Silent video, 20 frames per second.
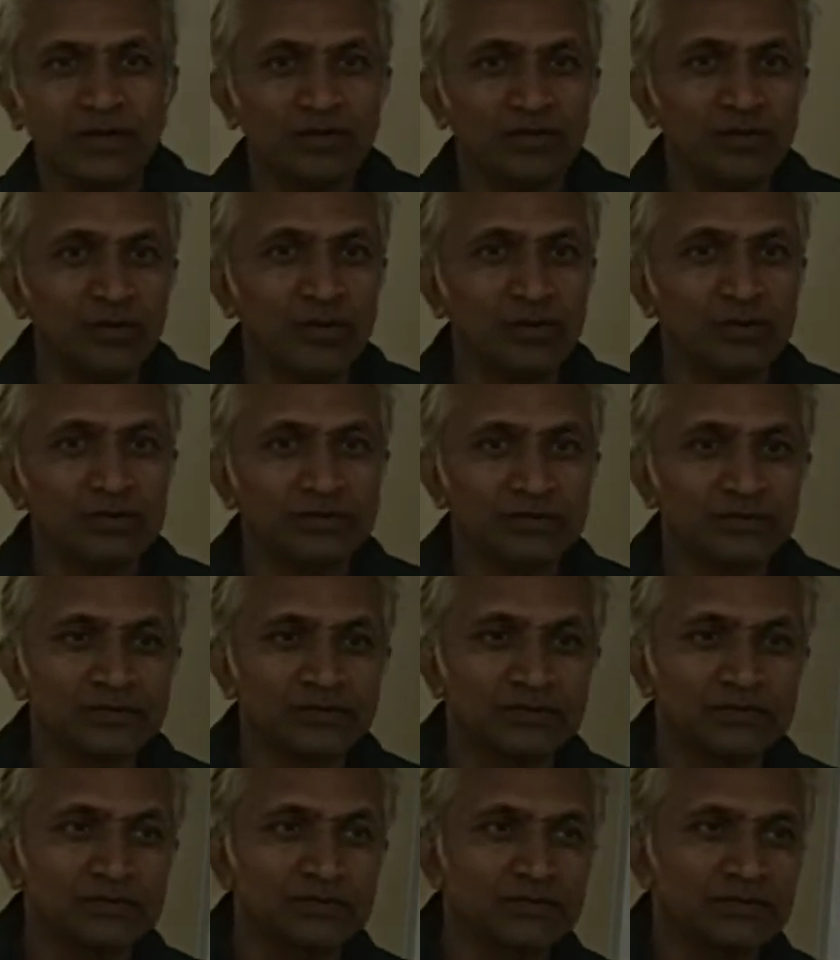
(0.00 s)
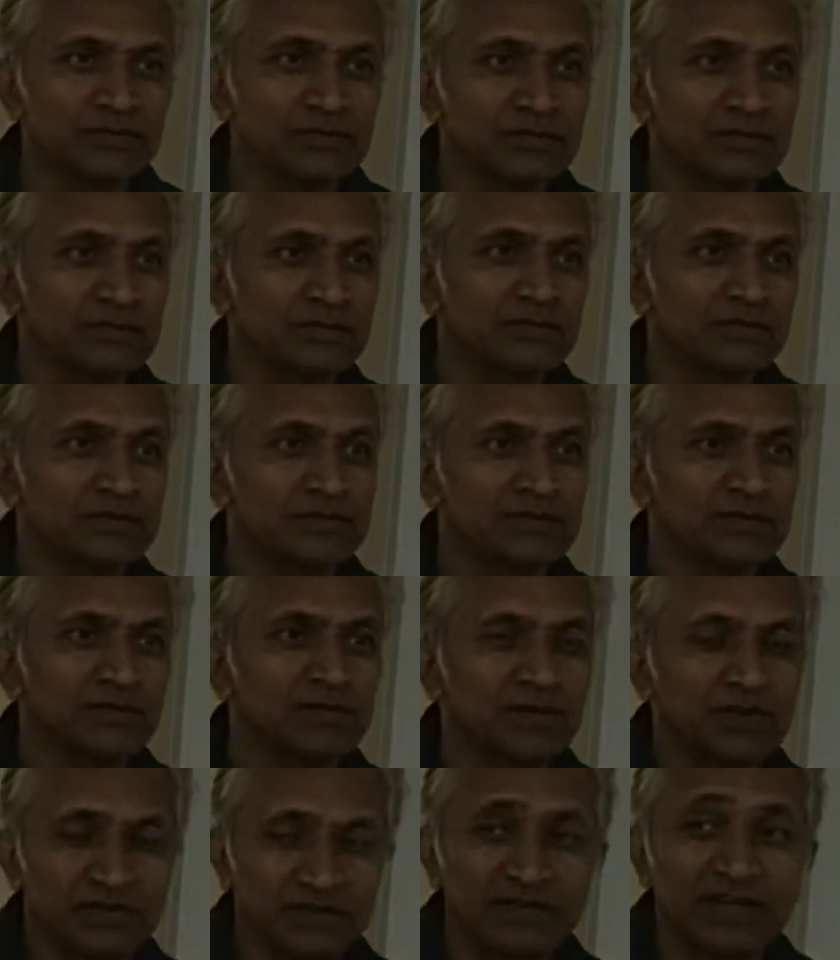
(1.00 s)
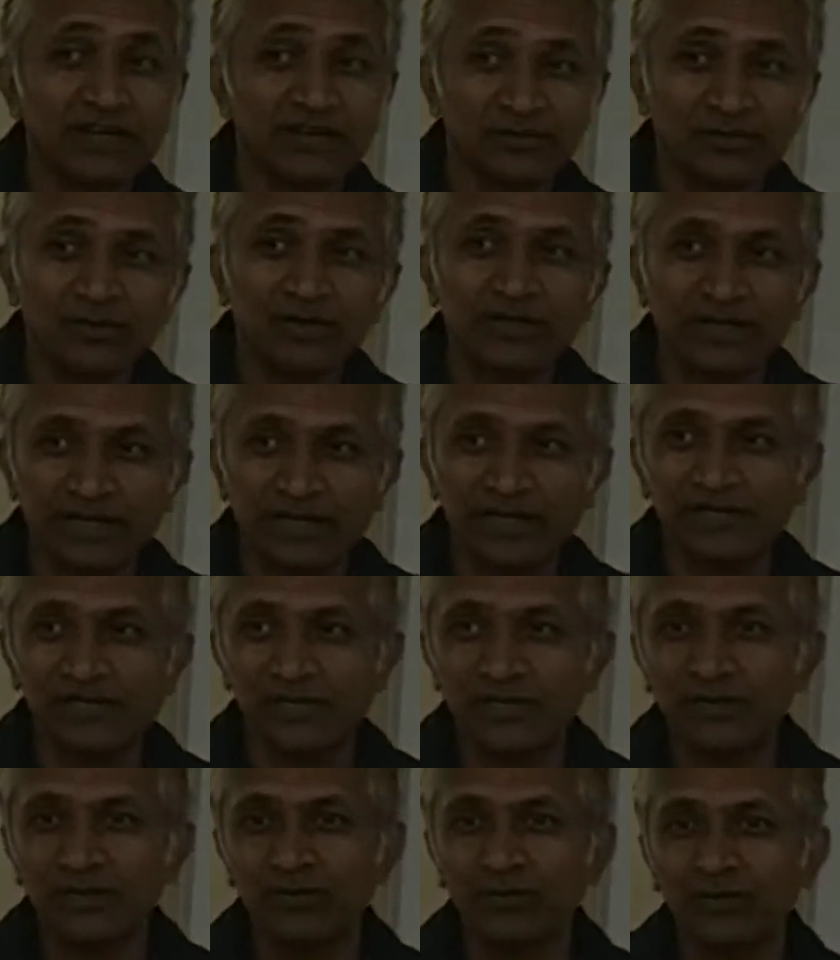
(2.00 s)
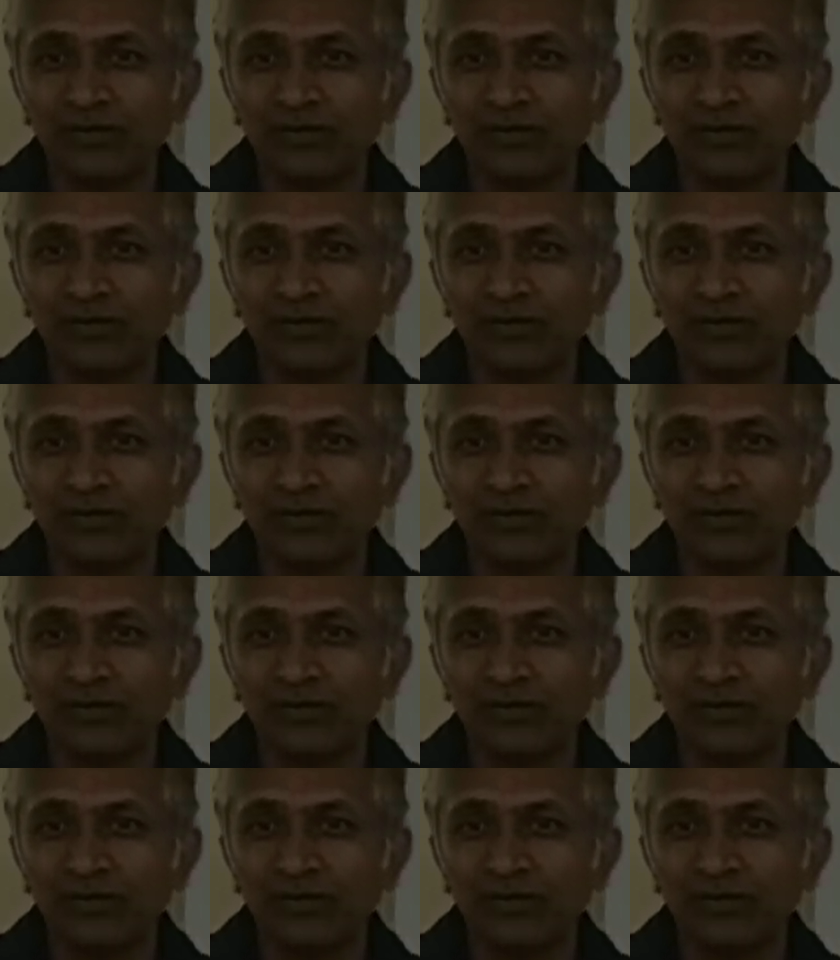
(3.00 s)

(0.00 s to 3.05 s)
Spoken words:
Both. Because that is what connection to